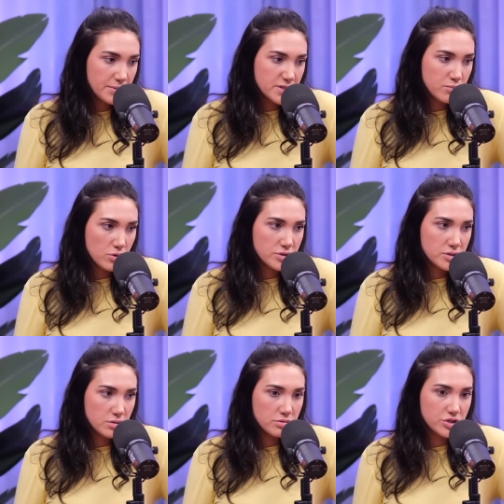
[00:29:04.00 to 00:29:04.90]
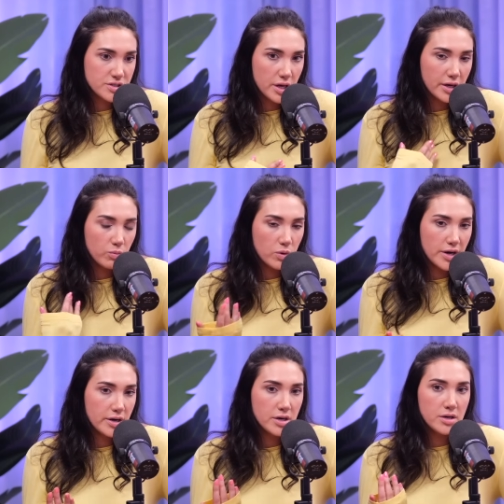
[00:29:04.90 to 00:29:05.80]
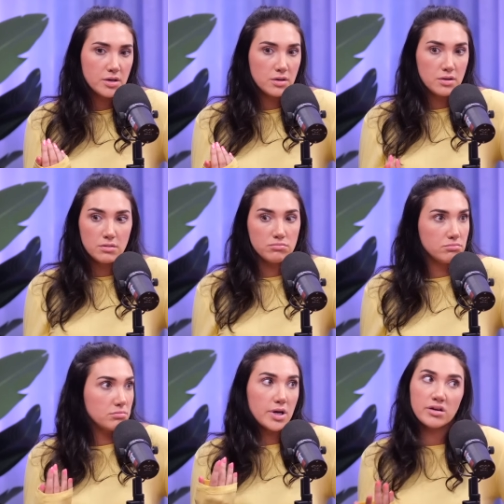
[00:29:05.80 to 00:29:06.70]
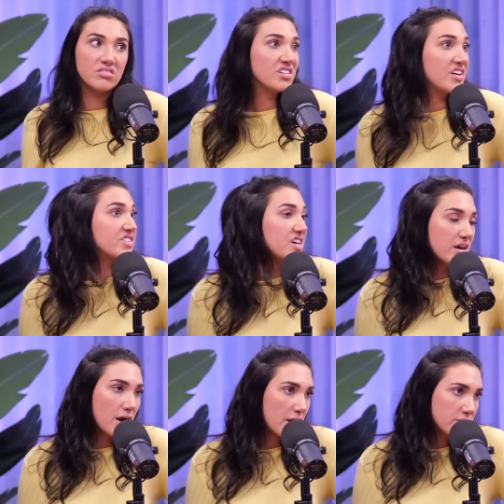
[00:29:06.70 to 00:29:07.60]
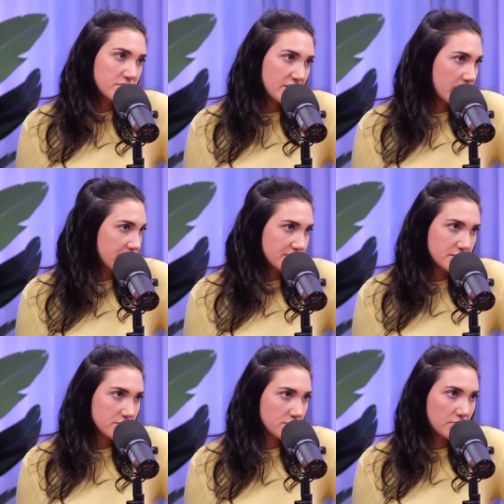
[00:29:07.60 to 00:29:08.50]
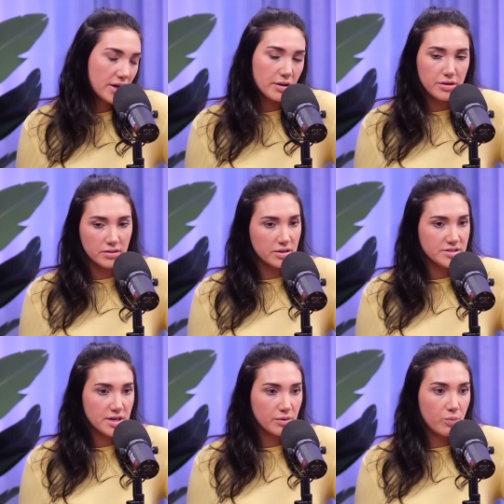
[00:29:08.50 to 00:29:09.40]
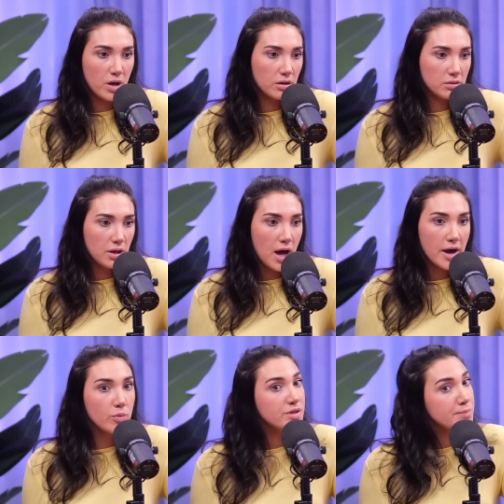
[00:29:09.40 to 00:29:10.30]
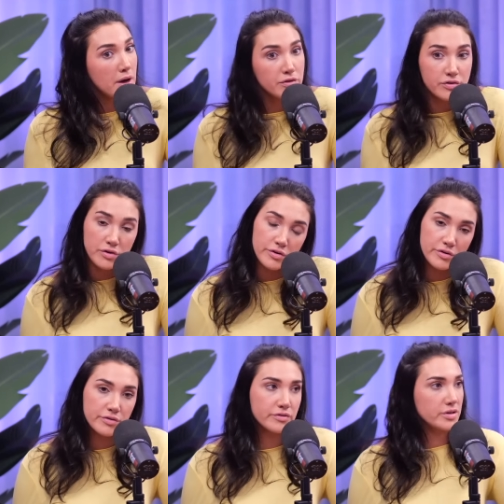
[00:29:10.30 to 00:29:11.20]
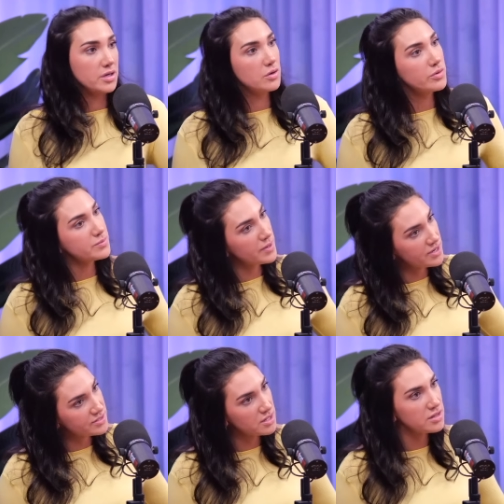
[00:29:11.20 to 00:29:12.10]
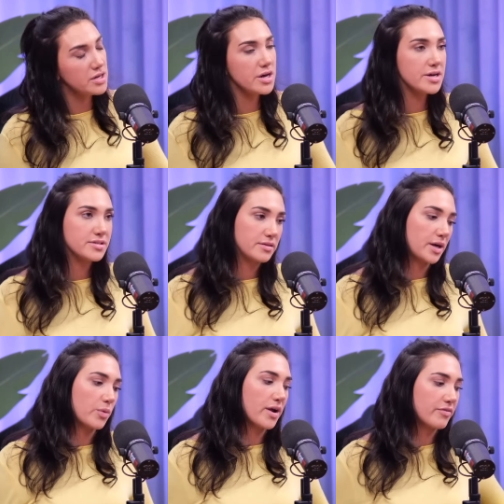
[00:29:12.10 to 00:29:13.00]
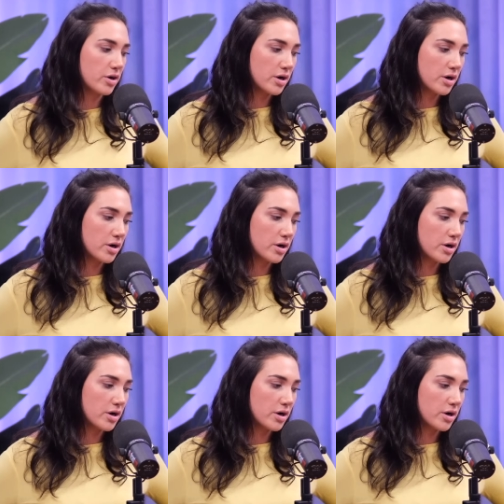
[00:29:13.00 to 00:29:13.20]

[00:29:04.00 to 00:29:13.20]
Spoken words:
more so just like a give and take. I don't see it as like a thing that it's like, well, I always buy the dinners and he always buys the this and like whatever.